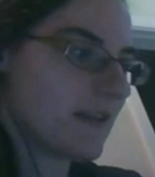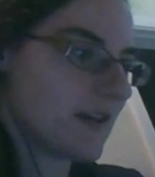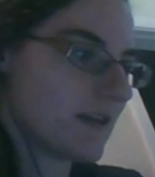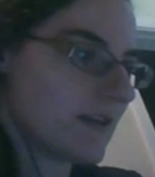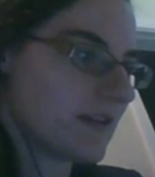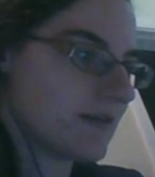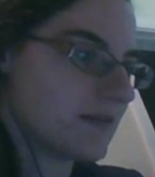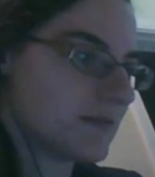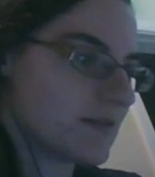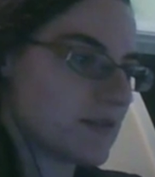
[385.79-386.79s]
then
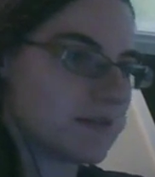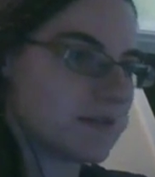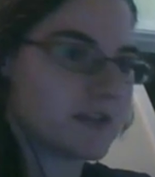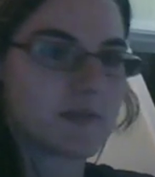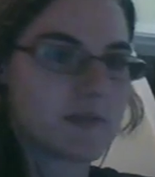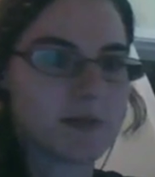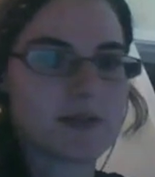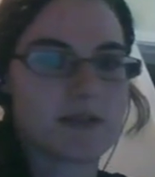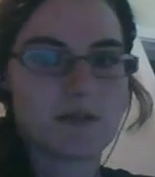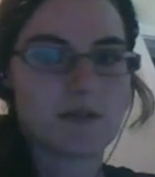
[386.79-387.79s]
should we just be able
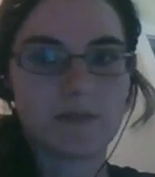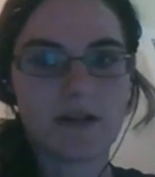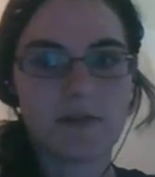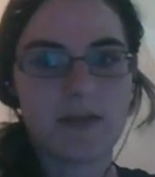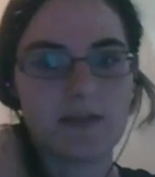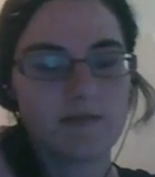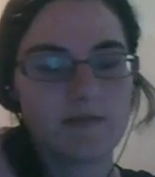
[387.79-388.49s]
to plug them in?